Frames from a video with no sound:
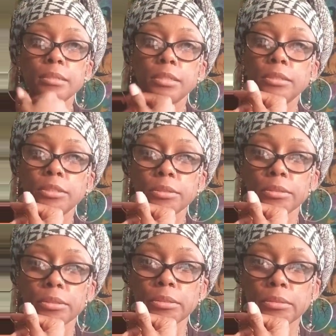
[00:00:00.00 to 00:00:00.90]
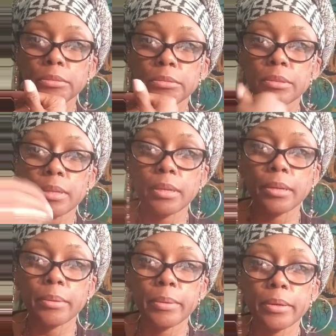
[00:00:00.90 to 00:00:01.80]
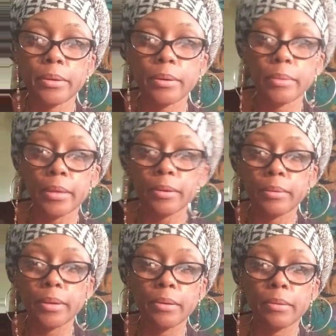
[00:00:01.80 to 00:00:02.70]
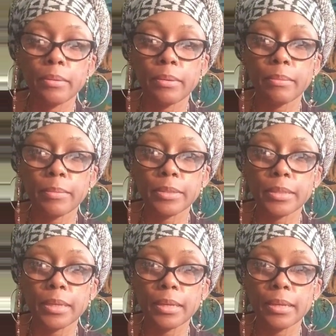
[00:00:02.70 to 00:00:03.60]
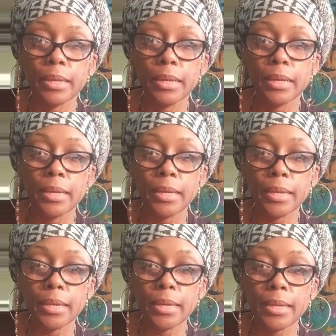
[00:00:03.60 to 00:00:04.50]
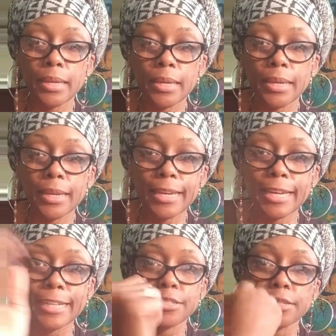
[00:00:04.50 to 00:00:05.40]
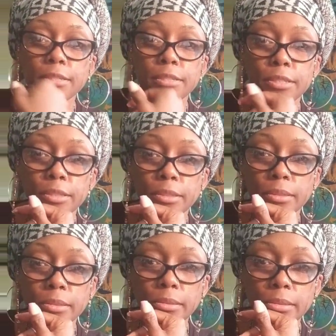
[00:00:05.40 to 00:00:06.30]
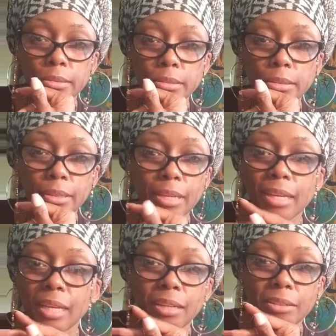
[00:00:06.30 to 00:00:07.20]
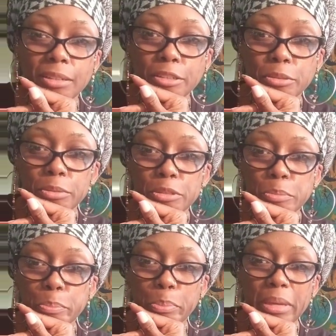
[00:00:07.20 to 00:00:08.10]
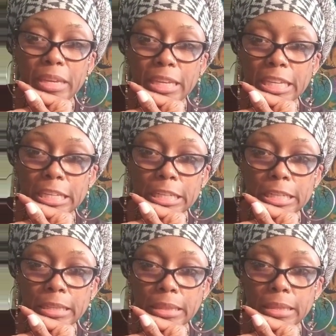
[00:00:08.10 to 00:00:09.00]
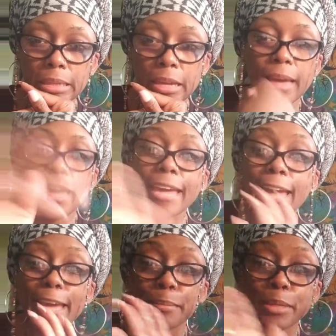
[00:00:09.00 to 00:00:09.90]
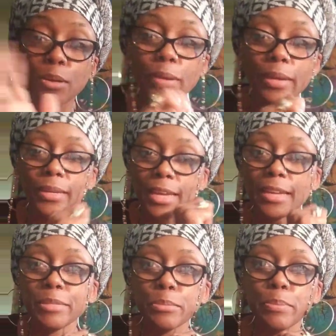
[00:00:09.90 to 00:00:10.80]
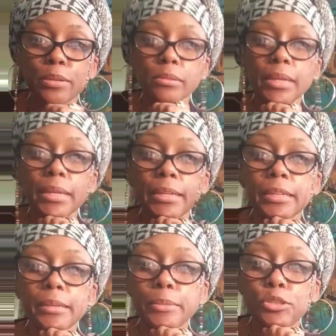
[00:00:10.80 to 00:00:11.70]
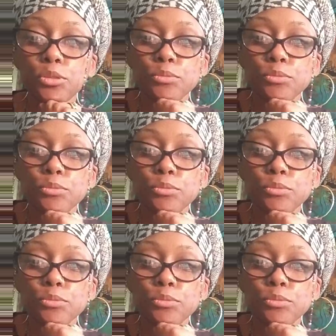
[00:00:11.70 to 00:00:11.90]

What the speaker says: Good. Okay, here we go. One more time. Yay. Gotcha. Good, good, good. I don't know how to do this pinned thing. Hey, Amy. Okay, Amy's better. I like Amy, too.